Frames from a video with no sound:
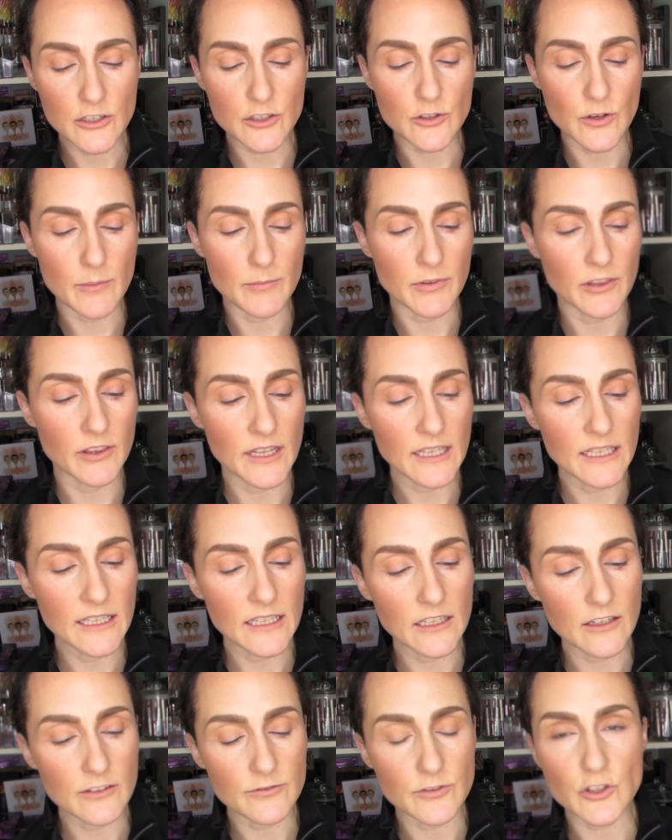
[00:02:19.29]
so I'm
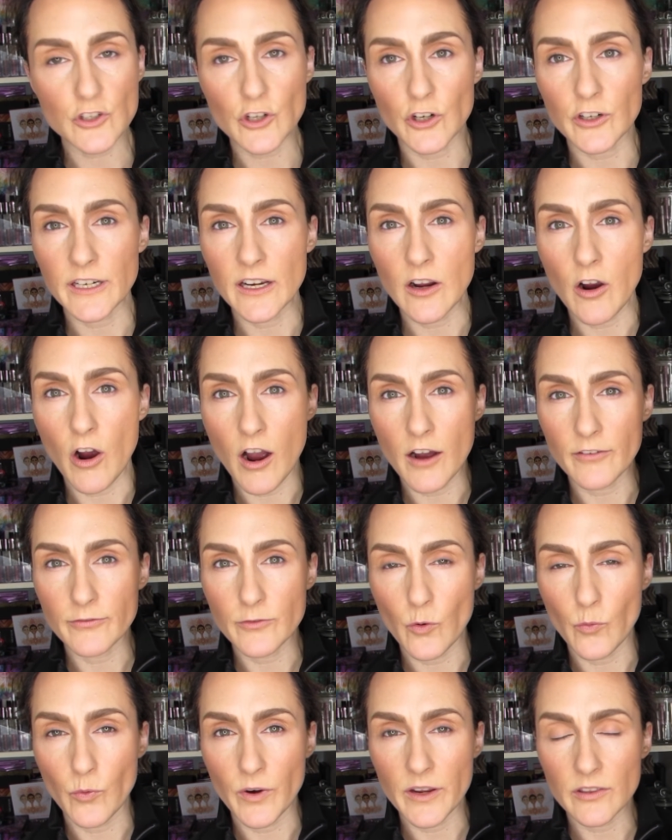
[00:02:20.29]
thinking of starting
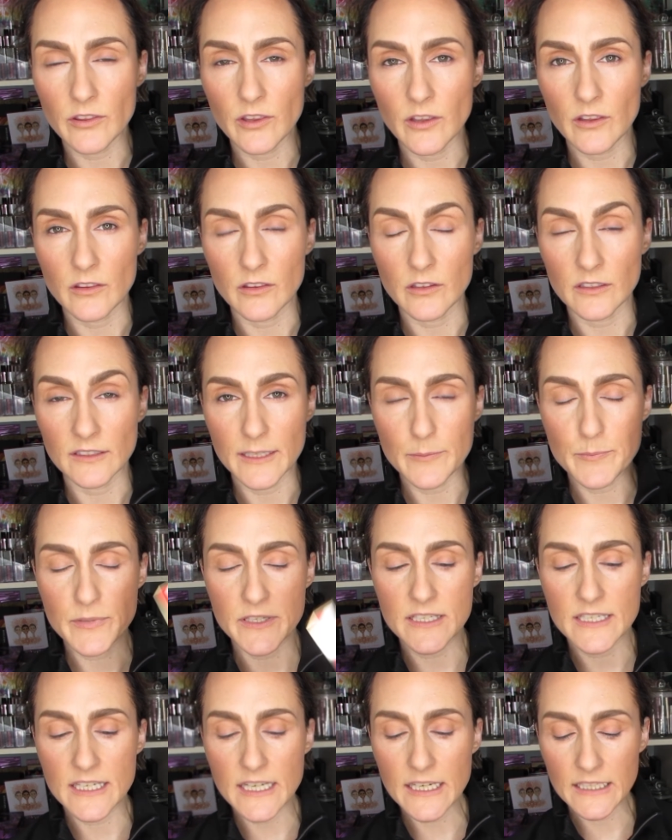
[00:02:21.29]
off with the
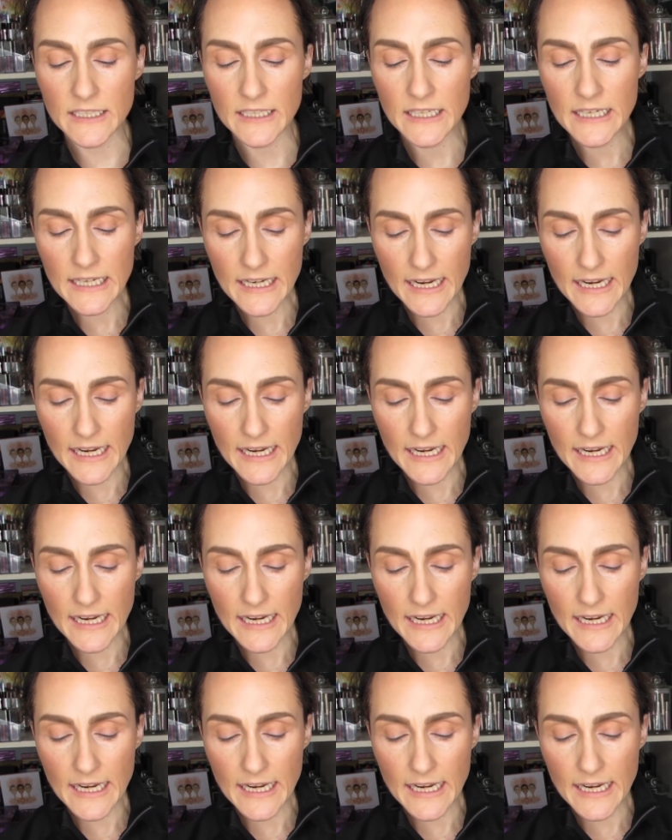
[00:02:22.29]
lipstick.